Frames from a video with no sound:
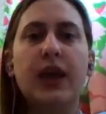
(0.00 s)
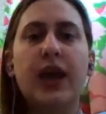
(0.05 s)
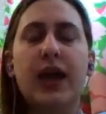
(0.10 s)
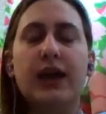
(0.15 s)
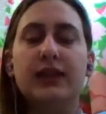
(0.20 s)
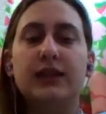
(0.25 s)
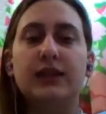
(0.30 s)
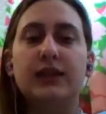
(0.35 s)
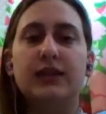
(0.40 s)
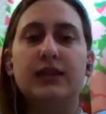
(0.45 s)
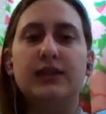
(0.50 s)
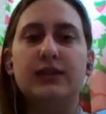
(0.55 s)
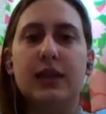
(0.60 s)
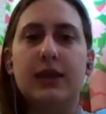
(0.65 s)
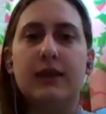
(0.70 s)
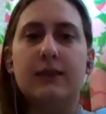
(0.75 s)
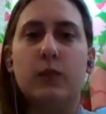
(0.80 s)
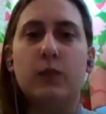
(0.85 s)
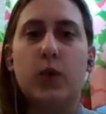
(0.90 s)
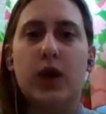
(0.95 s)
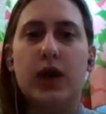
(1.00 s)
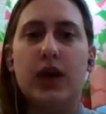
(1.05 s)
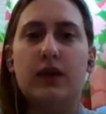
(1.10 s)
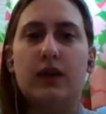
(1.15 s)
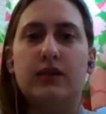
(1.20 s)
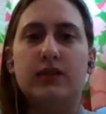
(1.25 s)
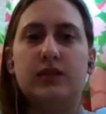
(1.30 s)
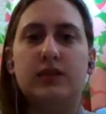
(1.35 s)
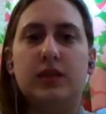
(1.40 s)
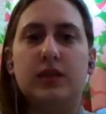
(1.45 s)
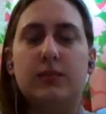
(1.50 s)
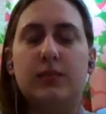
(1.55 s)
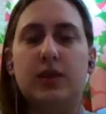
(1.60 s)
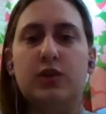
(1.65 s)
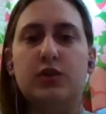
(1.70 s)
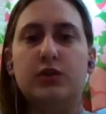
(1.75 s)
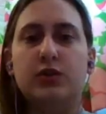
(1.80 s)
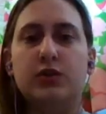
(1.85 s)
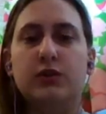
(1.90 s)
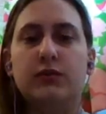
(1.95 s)
And in the same way, this can be
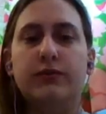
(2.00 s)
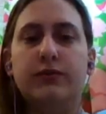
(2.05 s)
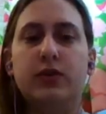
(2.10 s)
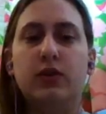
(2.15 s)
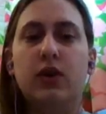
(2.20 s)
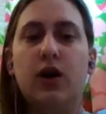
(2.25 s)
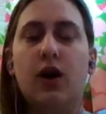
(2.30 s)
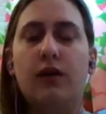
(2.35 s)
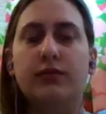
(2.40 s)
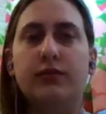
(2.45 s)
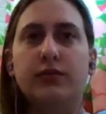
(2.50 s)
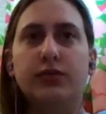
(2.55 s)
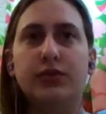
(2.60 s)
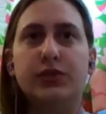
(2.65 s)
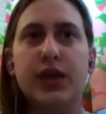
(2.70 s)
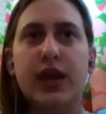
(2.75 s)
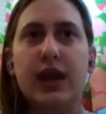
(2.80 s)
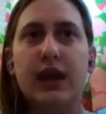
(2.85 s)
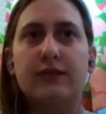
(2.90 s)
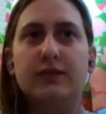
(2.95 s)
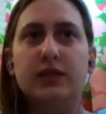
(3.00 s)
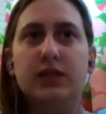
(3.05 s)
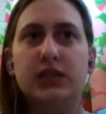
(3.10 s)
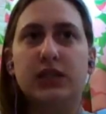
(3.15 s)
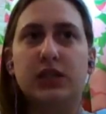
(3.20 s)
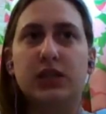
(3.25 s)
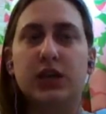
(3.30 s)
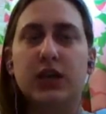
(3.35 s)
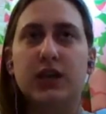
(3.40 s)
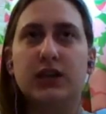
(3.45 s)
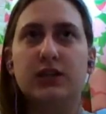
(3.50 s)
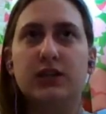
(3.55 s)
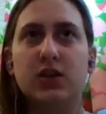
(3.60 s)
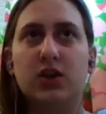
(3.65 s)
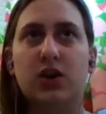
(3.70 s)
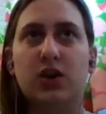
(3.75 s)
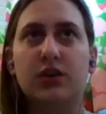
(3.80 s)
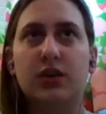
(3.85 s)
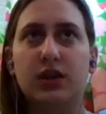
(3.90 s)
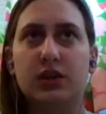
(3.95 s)
true for novels. I have a series
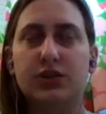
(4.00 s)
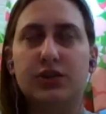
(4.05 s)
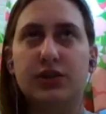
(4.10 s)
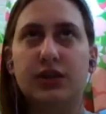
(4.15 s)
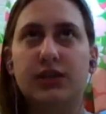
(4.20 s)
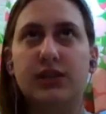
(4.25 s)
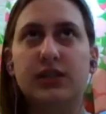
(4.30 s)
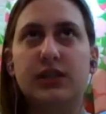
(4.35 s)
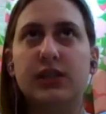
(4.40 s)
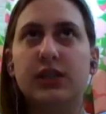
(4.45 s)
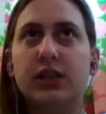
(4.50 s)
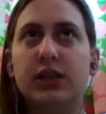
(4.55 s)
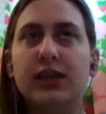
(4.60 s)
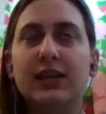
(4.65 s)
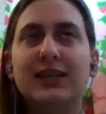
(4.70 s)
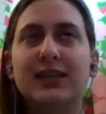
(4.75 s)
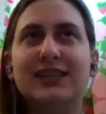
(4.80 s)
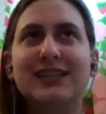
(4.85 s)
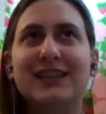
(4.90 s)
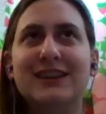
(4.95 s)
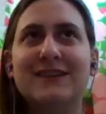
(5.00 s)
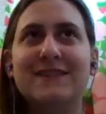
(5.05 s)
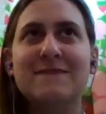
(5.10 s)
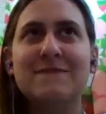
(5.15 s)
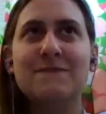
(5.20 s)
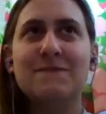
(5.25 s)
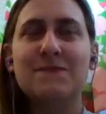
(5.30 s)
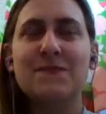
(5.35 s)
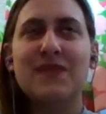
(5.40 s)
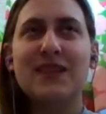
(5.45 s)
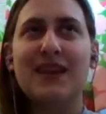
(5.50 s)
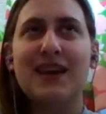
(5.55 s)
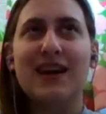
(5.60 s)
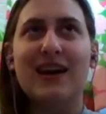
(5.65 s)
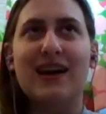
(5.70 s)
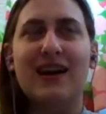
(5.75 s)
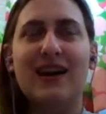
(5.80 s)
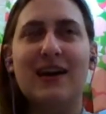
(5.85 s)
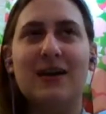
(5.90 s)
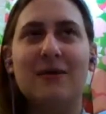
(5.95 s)
called the Intrigue series,
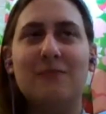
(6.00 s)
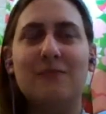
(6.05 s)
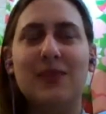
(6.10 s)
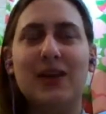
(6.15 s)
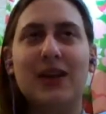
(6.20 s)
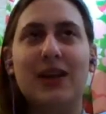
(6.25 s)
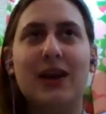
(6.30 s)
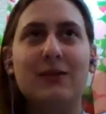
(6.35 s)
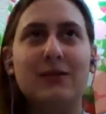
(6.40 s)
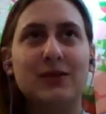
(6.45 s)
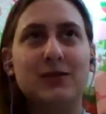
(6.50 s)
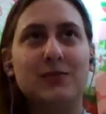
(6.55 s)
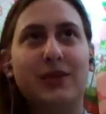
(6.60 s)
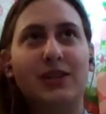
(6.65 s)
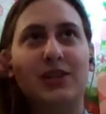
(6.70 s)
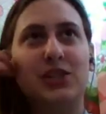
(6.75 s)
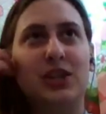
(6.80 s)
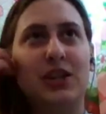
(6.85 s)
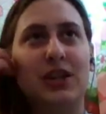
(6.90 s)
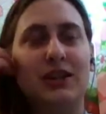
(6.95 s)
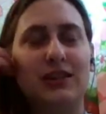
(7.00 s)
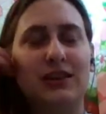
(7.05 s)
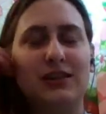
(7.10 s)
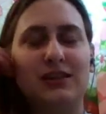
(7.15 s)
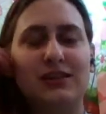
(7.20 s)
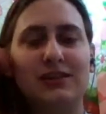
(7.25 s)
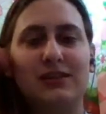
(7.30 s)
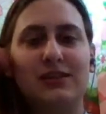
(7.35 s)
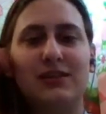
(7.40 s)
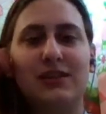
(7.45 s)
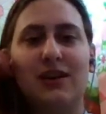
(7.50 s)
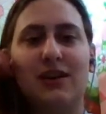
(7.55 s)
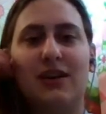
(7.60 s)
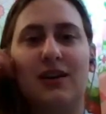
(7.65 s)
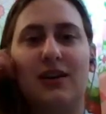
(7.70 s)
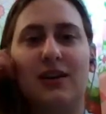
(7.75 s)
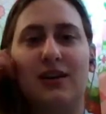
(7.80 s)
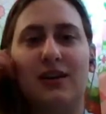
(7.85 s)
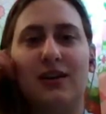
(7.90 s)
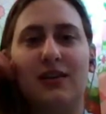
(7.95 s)
and I was mentioning this
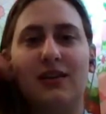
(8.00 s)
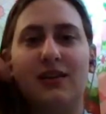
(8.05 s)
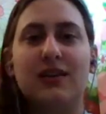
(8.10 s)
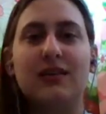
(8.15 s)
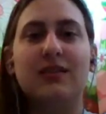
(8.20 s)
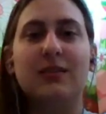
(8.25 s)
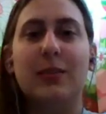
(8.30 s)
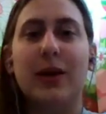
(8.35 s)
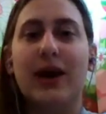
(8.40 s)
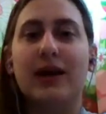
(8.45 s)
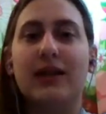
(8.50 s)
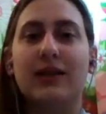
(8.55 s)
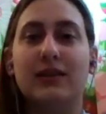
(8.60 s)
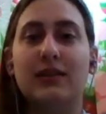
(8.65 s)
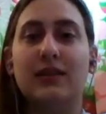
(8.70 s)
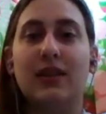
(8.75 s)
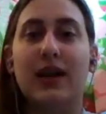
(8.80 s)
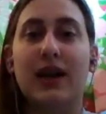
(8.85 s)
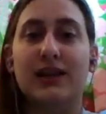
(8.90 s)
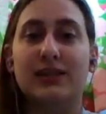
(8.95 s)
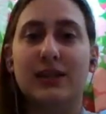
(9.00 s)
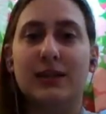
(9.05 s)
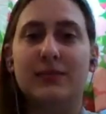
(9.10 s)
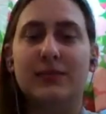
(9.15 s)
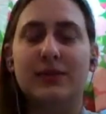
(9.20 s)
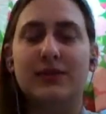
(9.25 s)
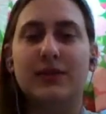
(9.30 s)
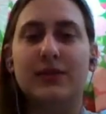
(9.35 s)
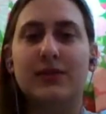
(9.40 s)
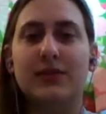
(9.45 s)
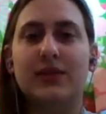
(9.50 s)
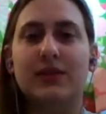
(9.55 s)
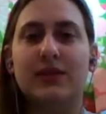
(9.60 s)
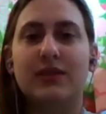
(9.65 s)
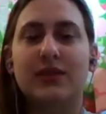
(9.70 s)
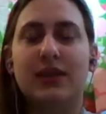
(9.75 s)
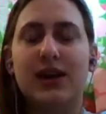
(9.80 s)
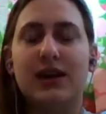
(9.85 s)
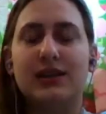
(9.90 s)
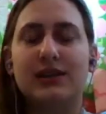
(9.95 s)
in the last episode, in the
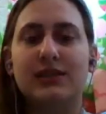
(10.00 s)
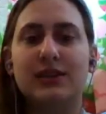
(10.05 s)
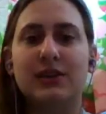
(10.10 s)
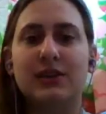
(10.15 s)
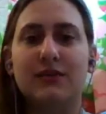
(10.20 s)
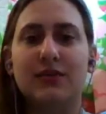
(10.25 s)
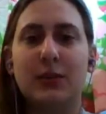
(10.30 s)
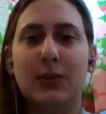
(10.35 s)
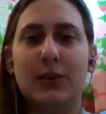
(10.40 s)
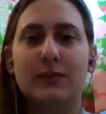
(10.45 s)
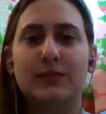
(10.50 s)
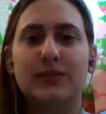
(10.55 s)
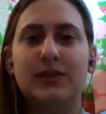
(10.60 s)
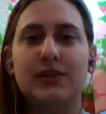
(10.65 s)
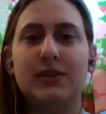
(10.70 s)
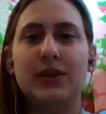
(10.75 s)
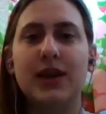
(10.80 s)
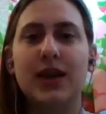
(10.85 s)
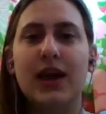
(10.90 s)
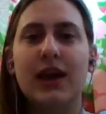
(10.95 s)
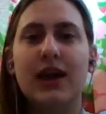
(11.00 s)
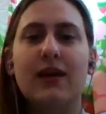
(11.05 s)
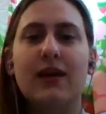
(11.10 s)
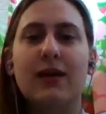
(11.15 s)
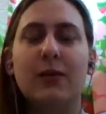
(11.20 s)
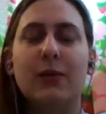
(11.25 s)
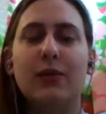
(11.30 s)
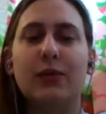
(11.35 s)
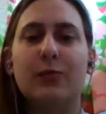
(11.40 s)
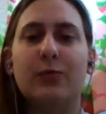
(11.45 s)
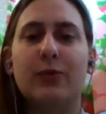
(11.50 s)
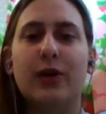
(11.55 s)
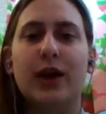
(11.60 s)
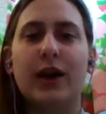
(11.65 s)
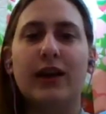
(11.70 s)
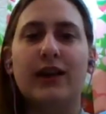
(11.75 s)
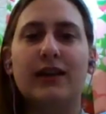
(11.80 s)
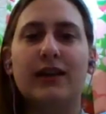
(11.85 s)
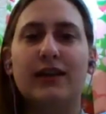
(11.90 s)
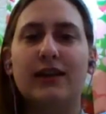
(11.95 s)
last interview episode with
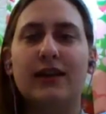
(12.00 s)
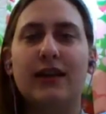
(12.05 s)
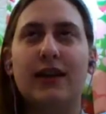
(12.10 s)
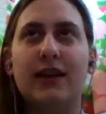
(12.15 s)
Brian.